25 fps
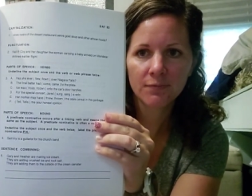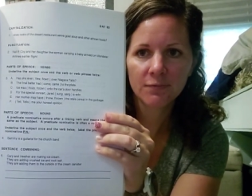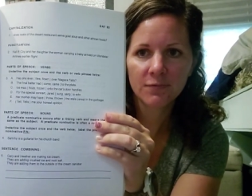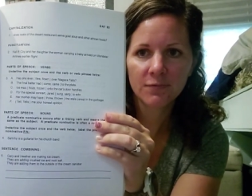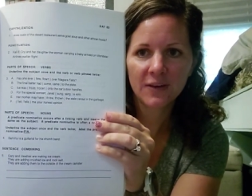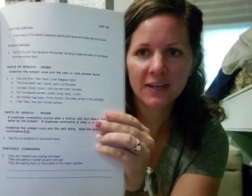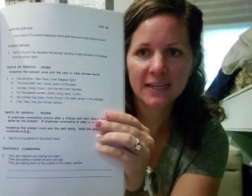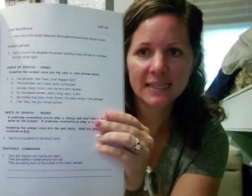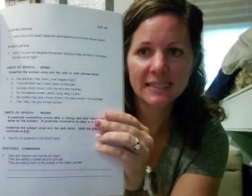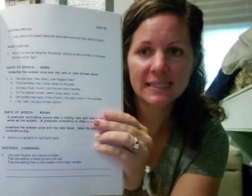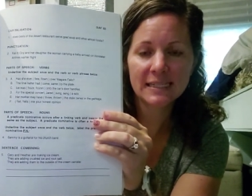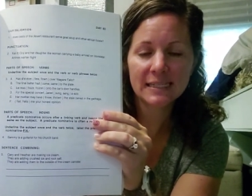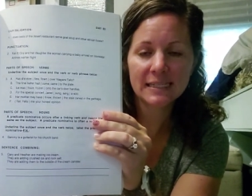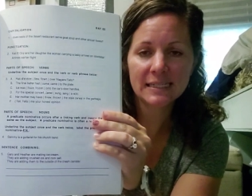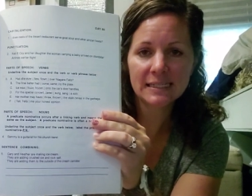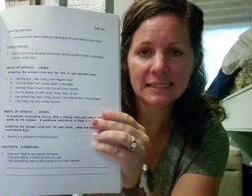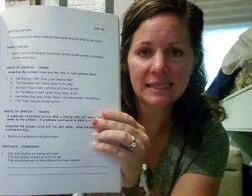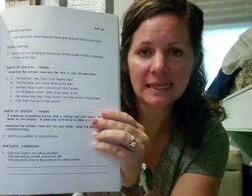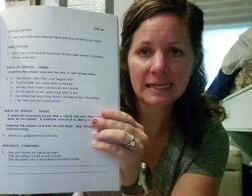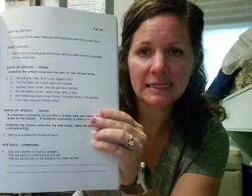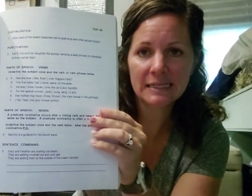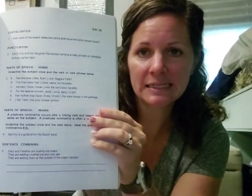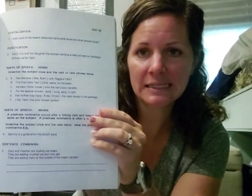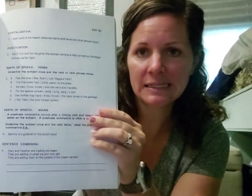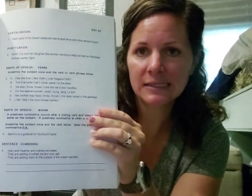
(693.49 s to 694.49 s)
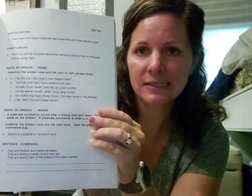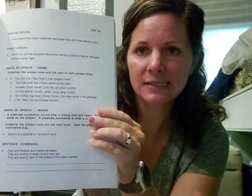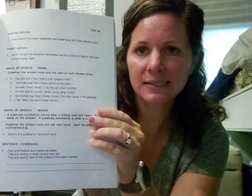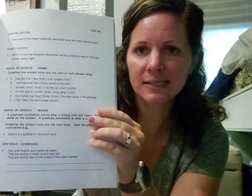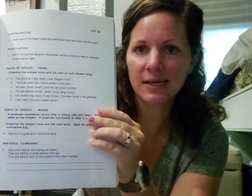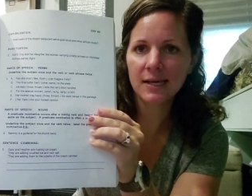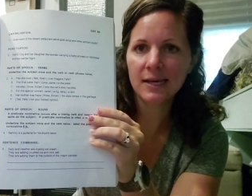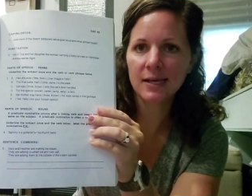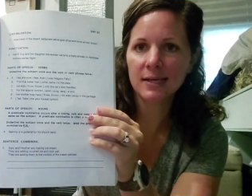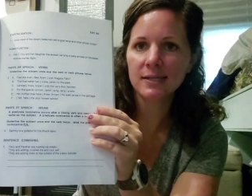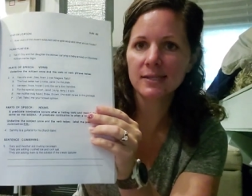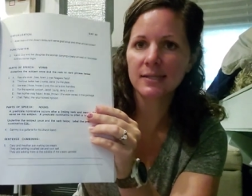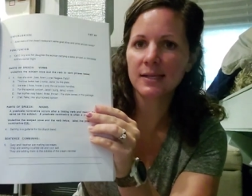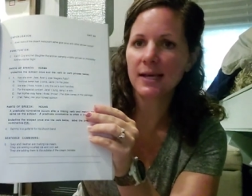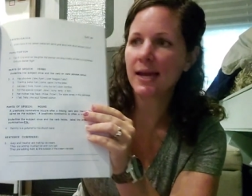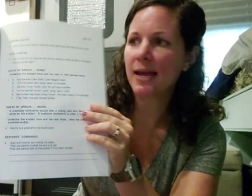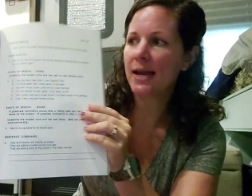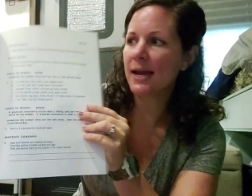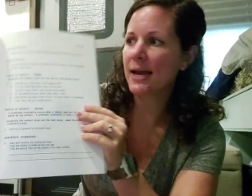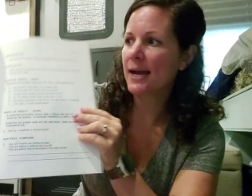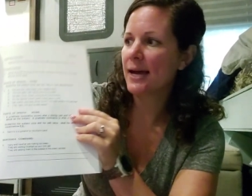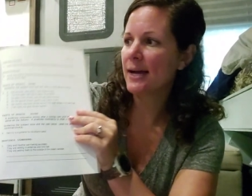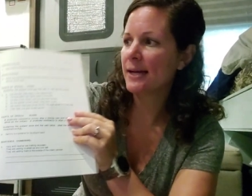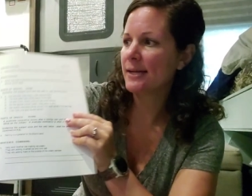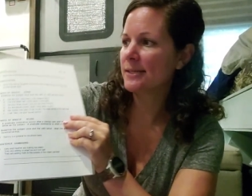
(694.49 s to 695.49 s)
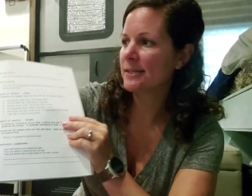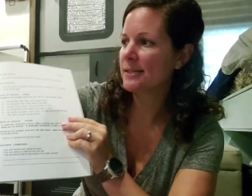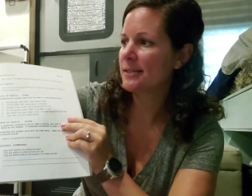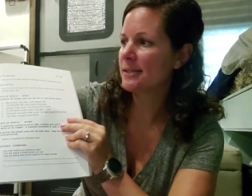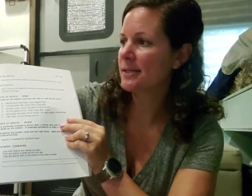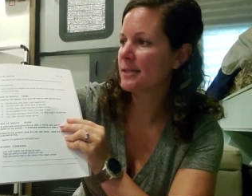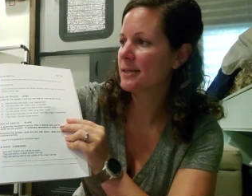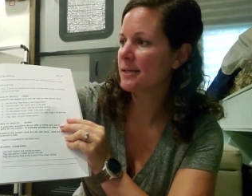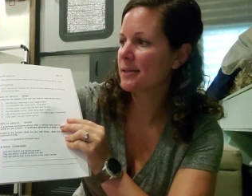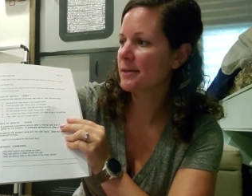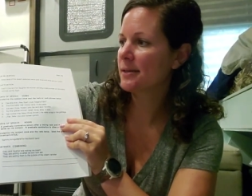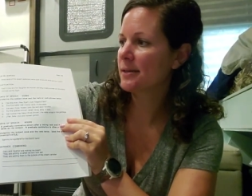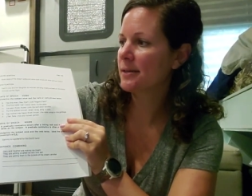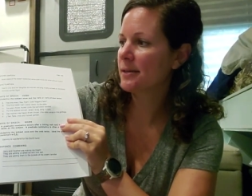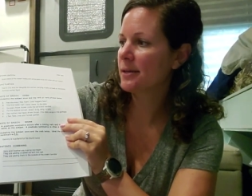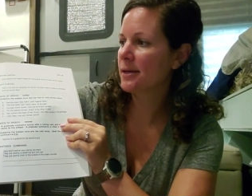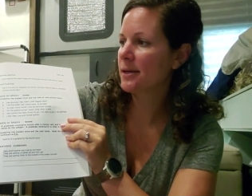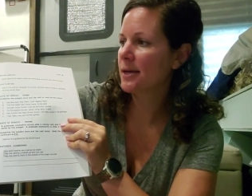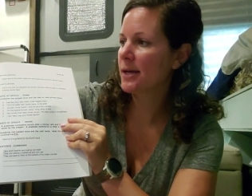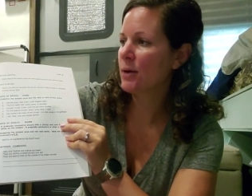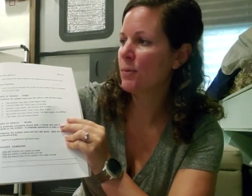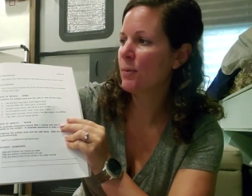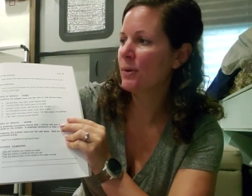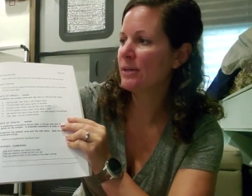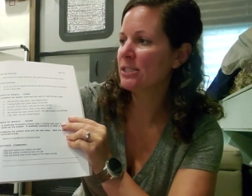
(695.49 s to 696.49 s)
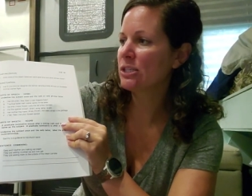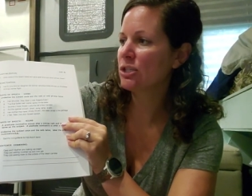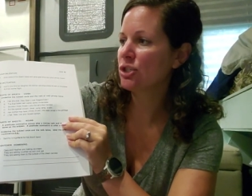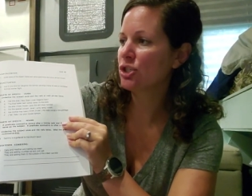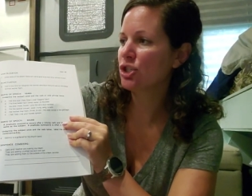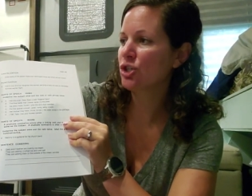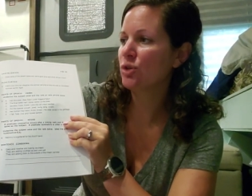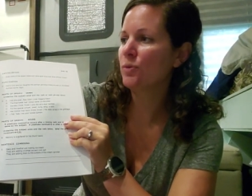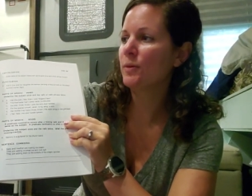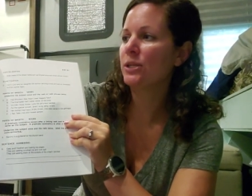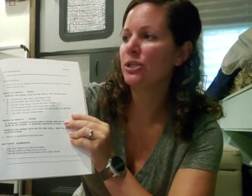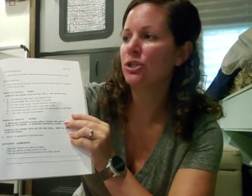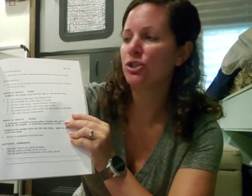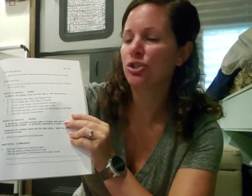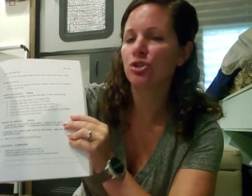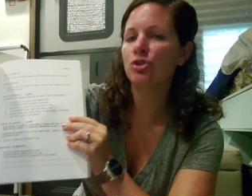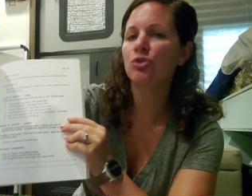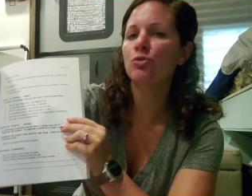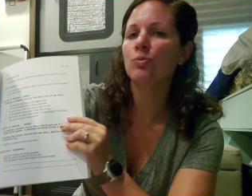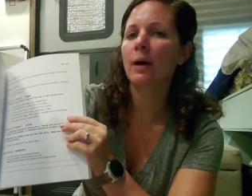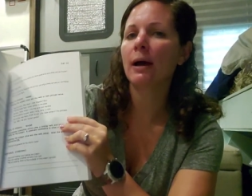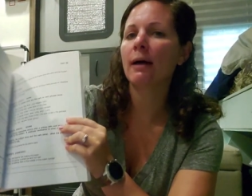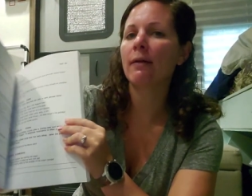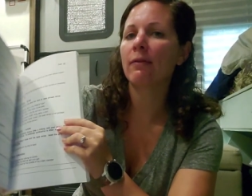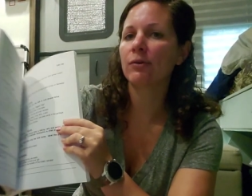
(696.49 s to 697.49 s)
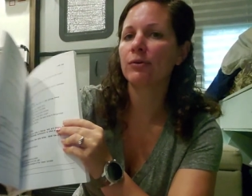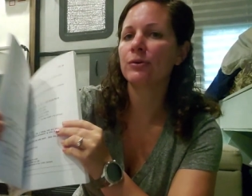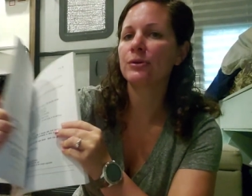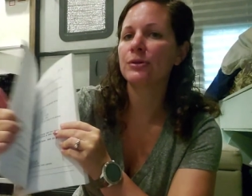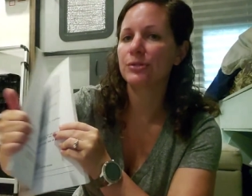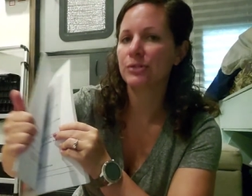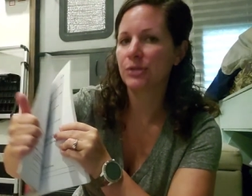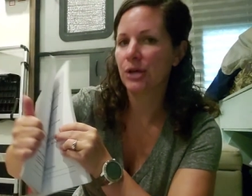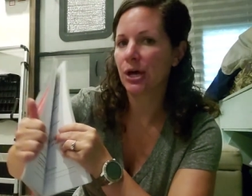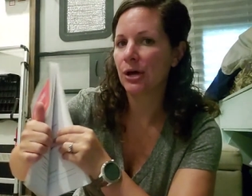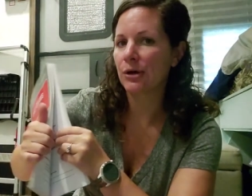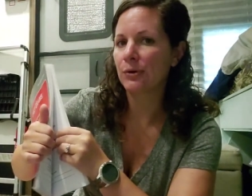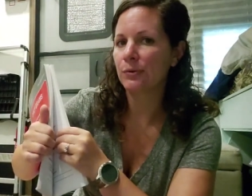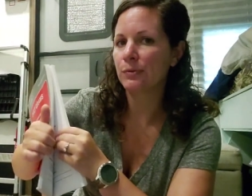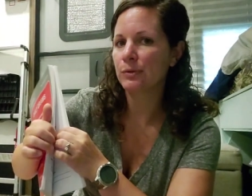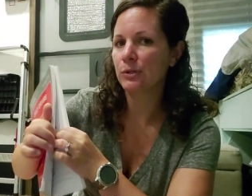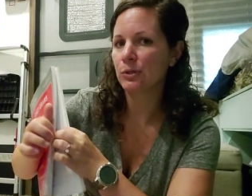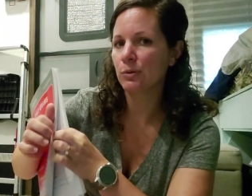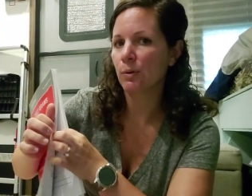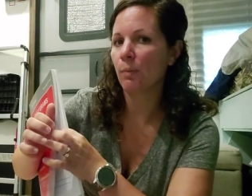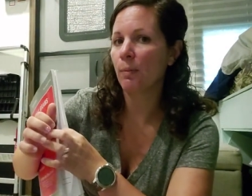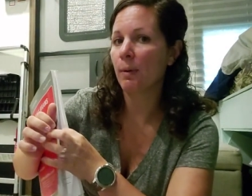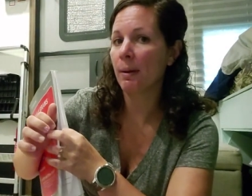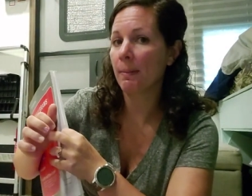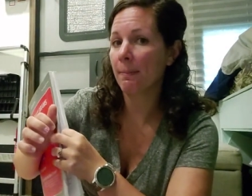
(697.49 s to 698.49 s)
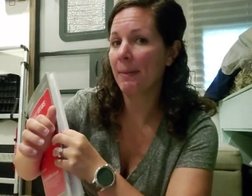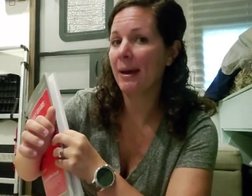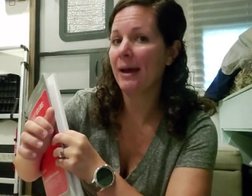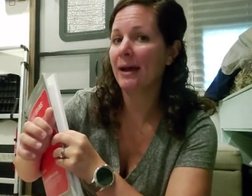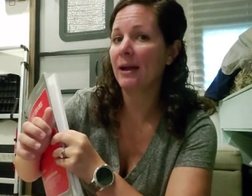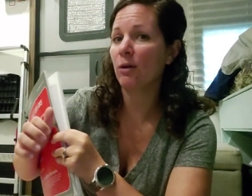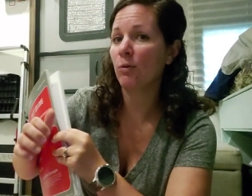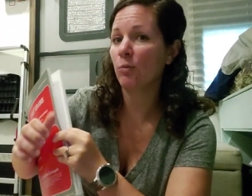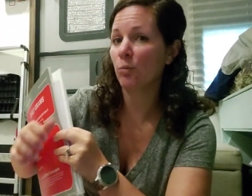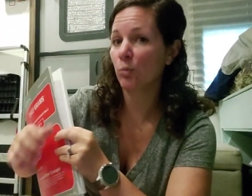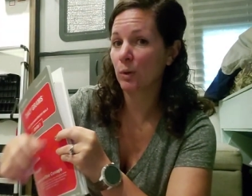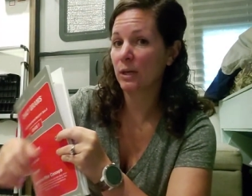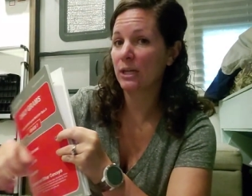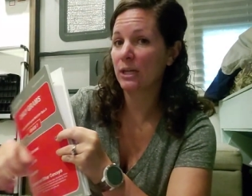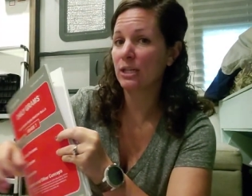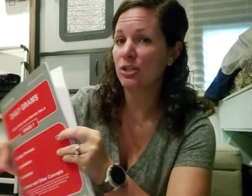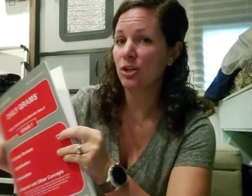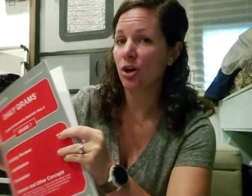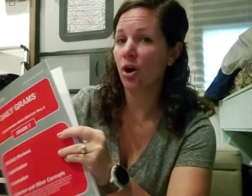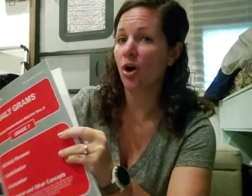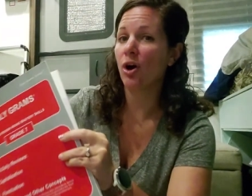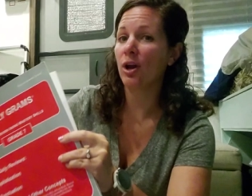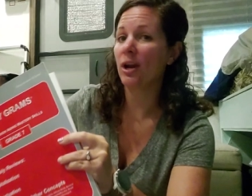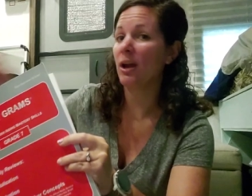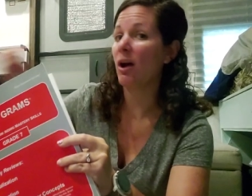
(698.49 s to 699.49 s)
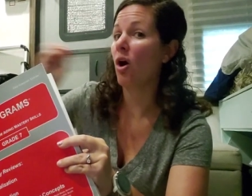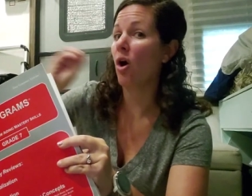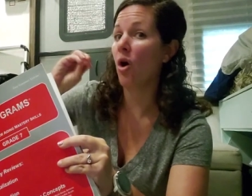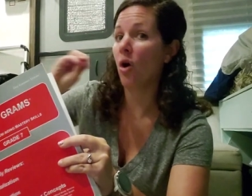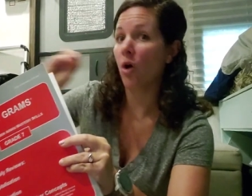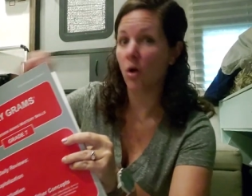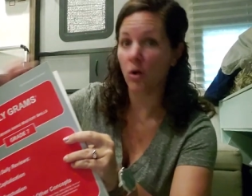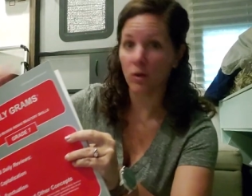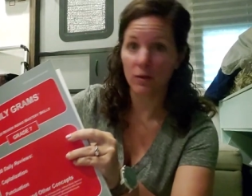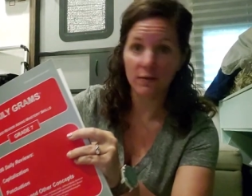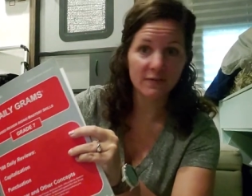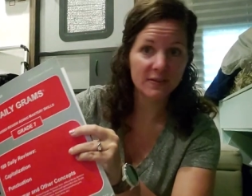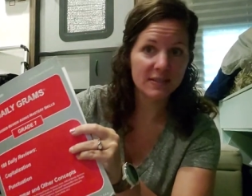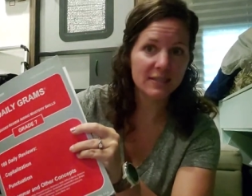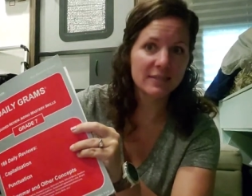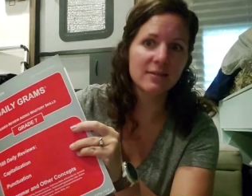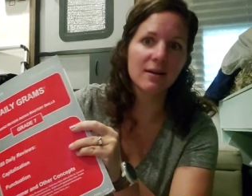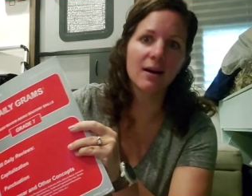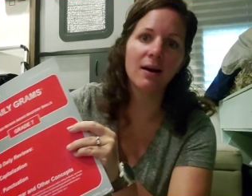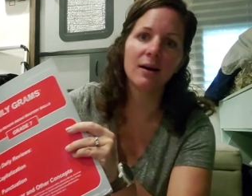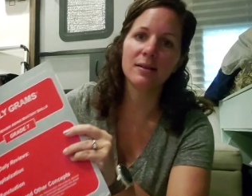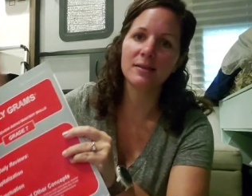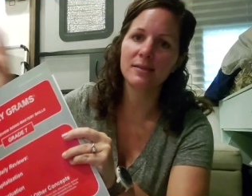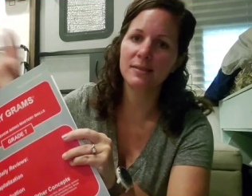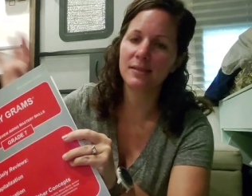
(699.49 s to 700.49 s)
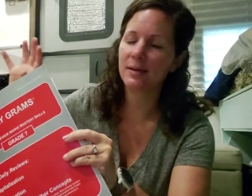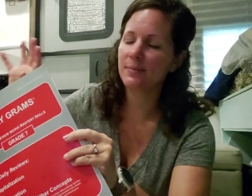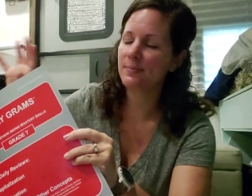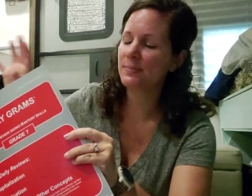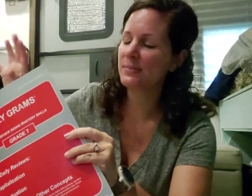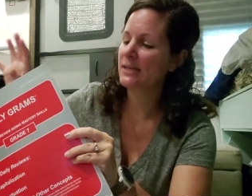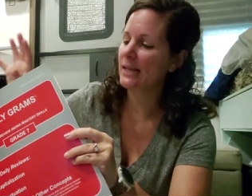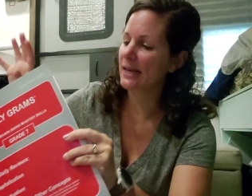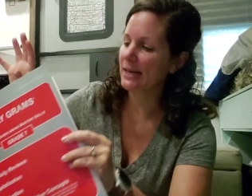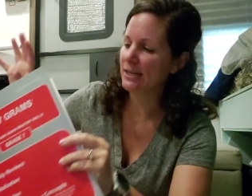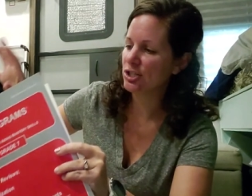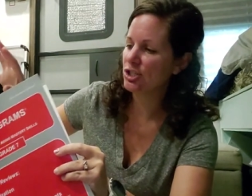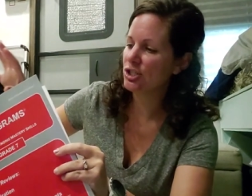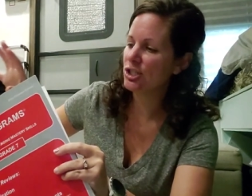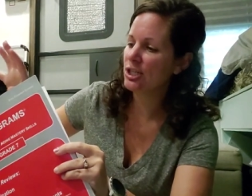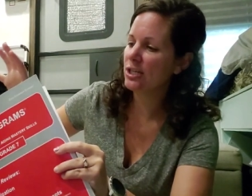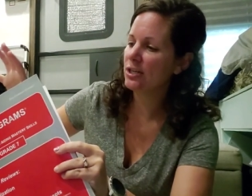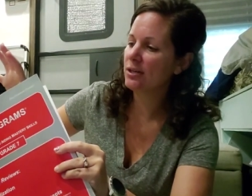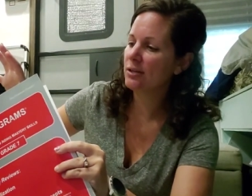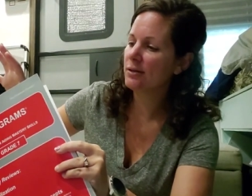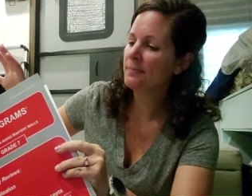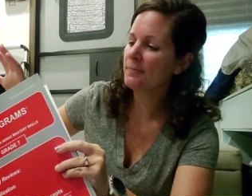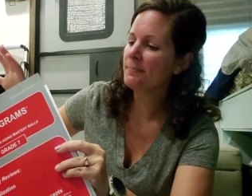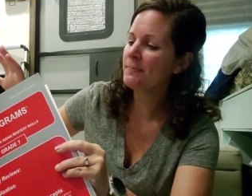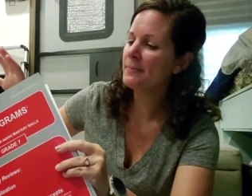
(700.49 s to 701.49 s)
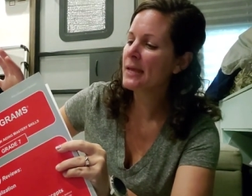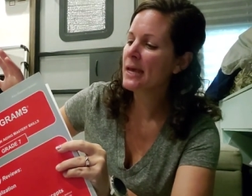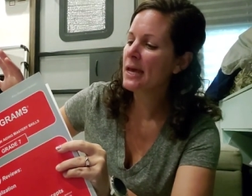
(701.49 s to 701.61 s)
fixing sentences, and he wasn't doing too well on his own. So I went back and retaught all of these concepts last year.